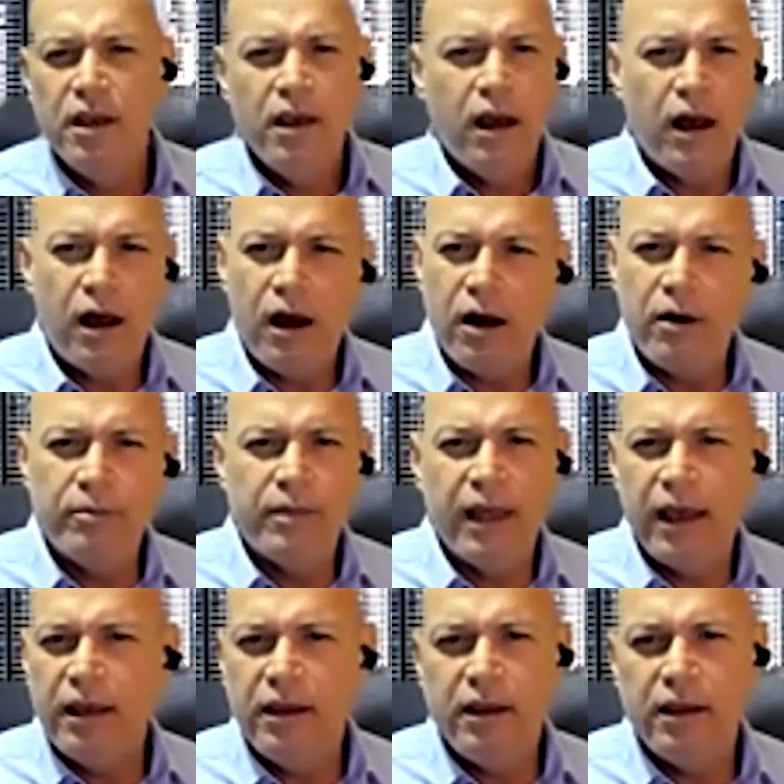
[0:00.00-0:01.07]
A
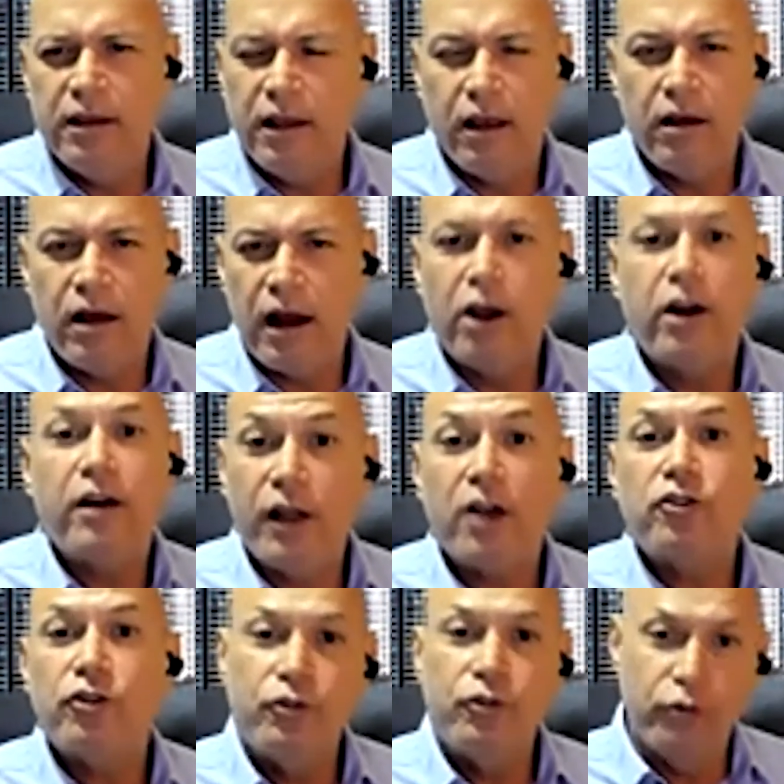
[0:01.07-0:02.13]
lot of
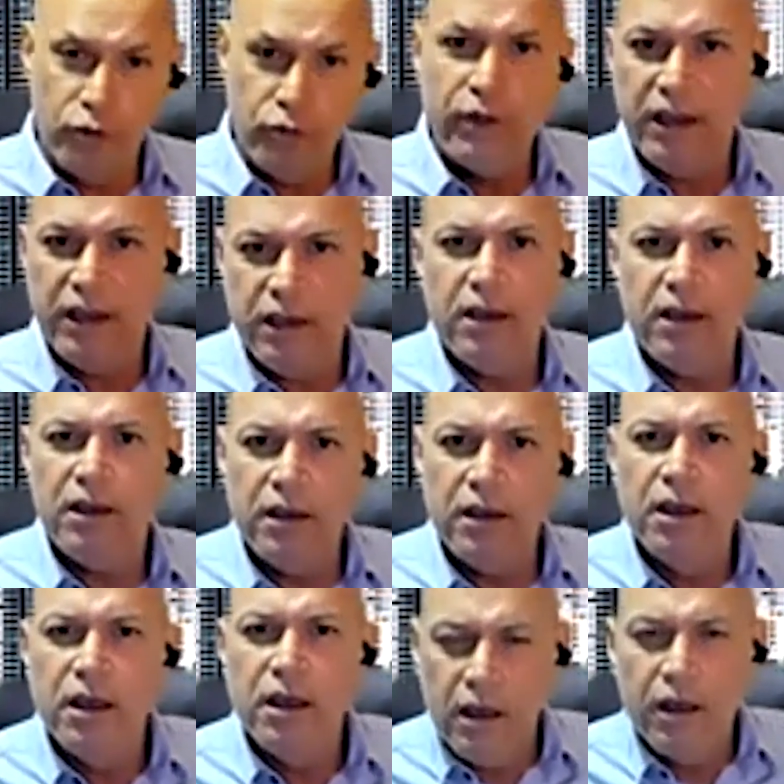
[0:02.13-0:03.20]
doctors do the
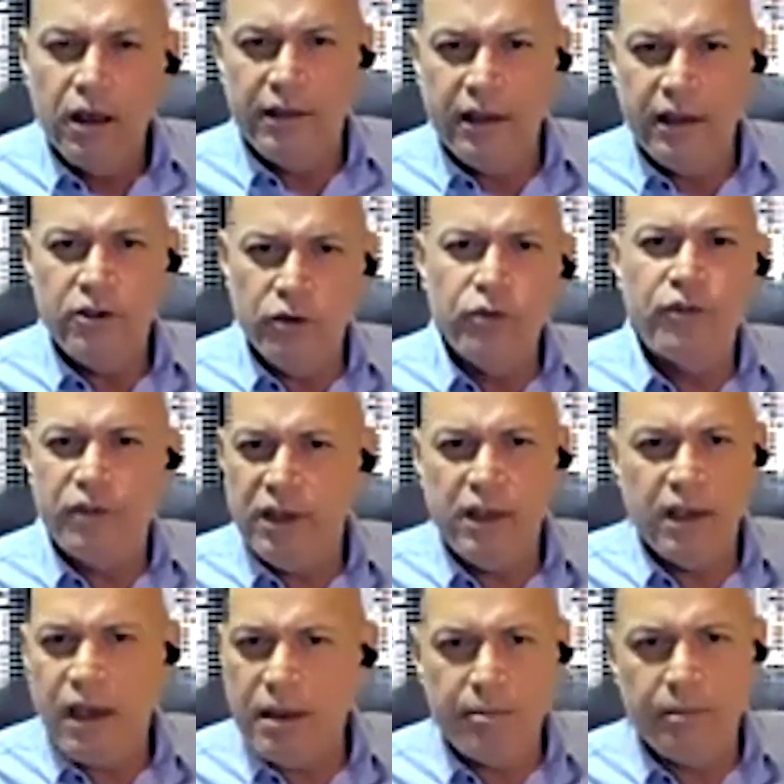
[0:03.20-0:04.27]

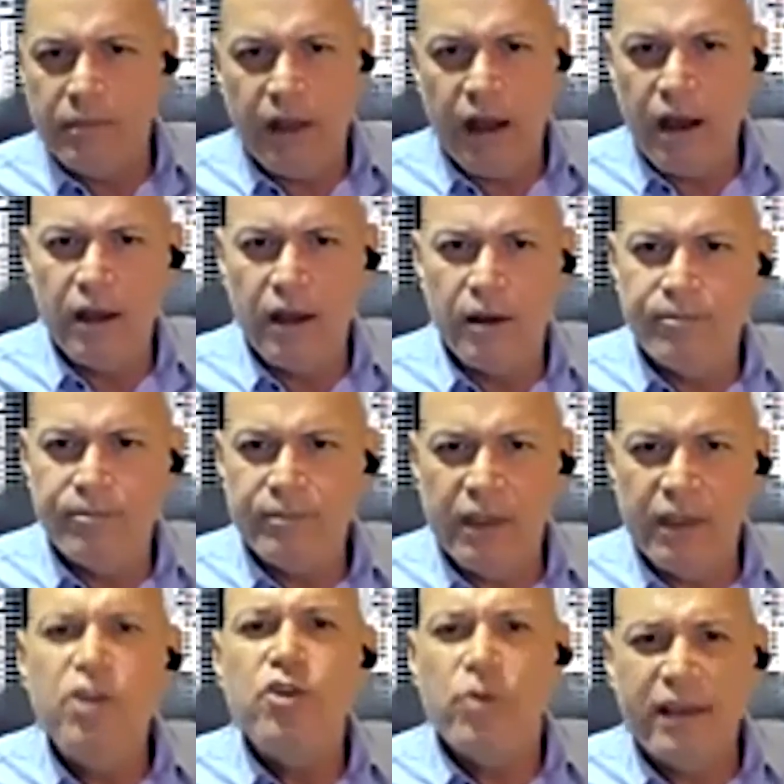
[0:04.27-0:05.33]
UCM,
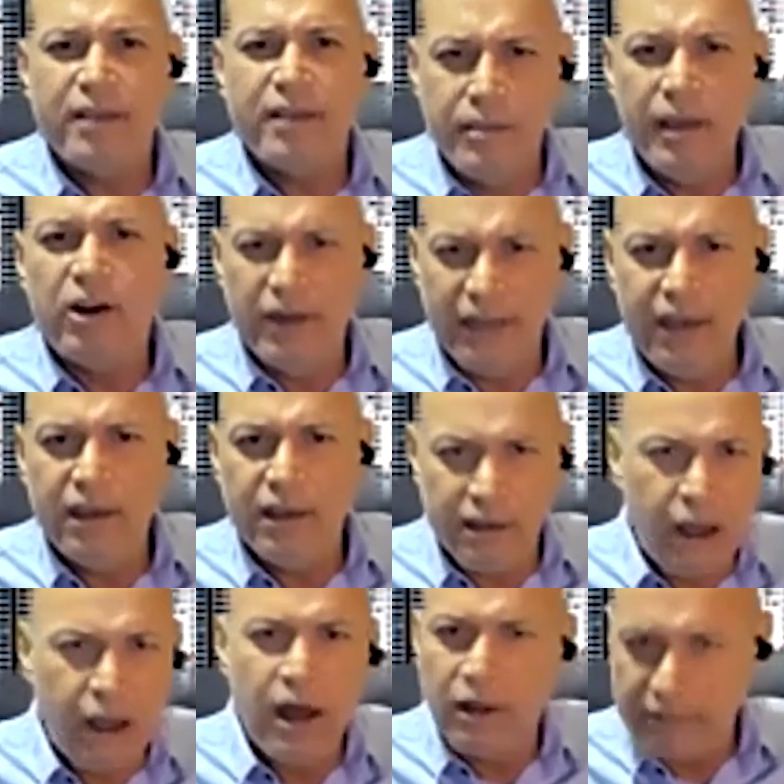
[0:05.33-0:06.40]
the
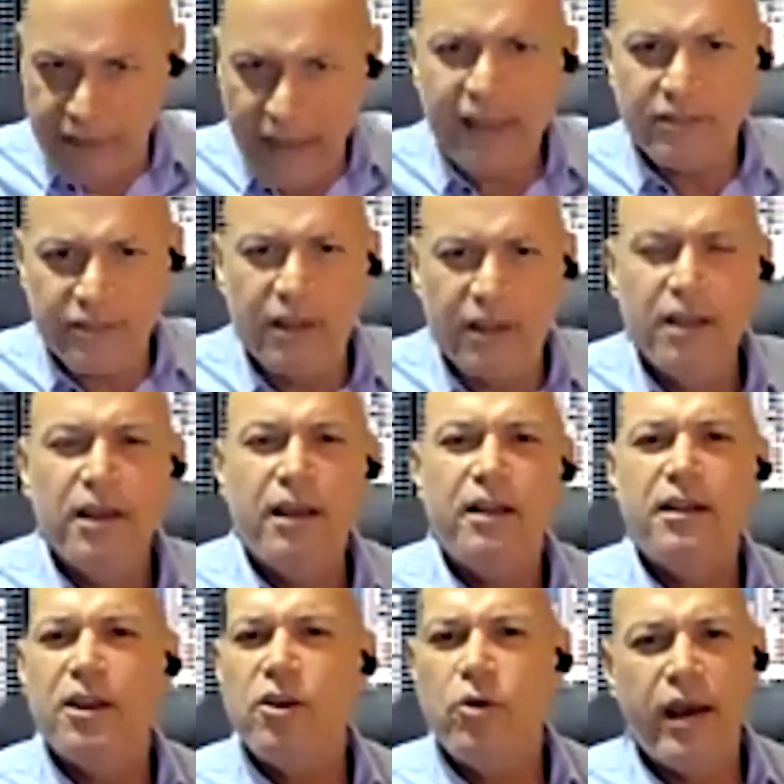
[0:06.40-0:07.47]
USMLE test in
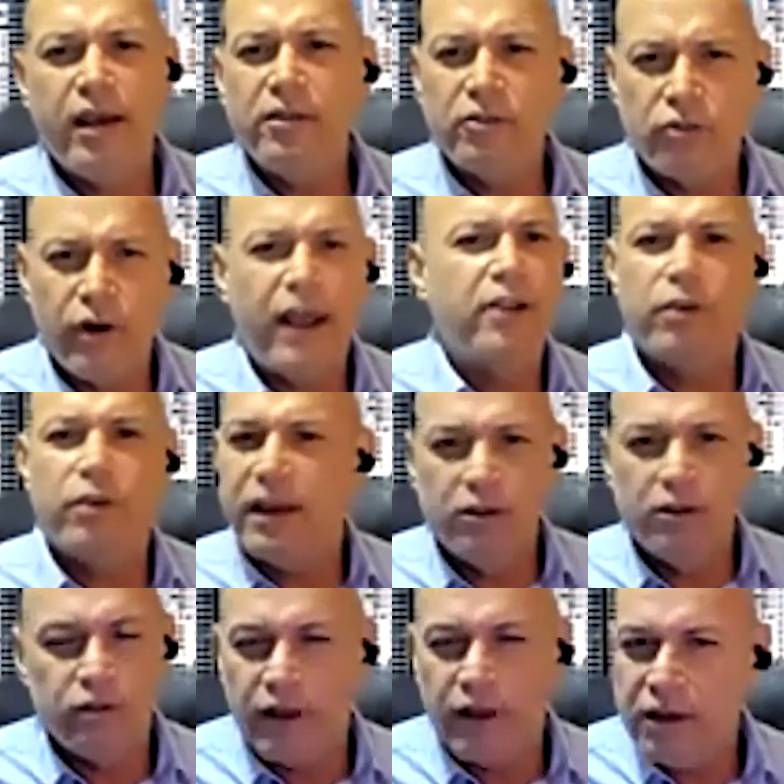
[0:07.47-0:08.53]
the US, trying to get
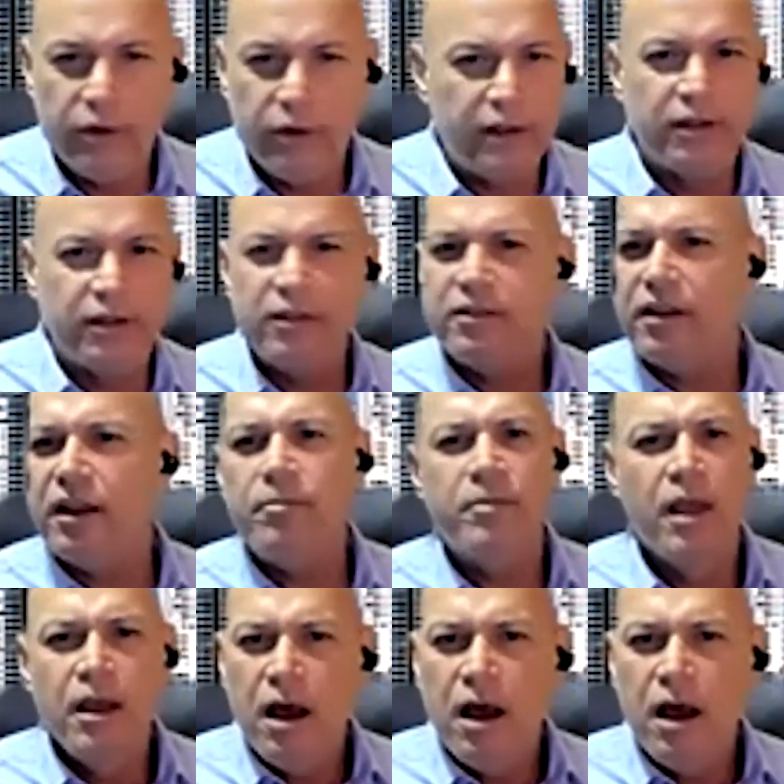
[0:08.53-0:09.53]
into the US system.